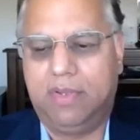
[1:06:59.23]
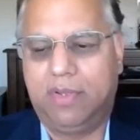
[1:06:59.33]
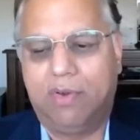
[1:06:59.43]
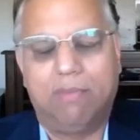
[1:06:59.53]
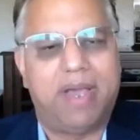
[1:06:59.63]

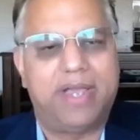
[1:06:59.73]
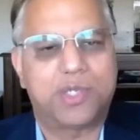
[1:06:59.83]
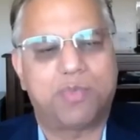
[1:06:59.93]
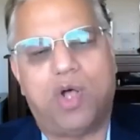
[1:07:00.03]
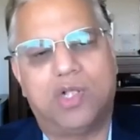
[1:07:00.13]
you know my
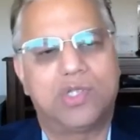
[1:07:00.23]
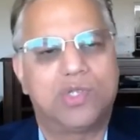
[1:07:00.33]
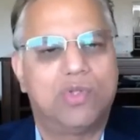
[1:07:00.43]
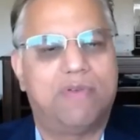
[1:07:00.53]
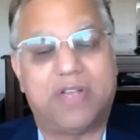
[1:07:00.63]
response
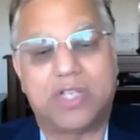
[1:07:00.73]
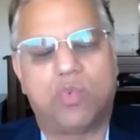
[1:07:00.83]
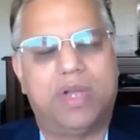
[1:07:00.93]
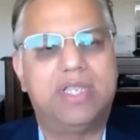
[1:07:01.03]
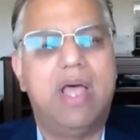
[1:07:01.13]
to the first
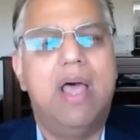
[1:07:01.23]
one is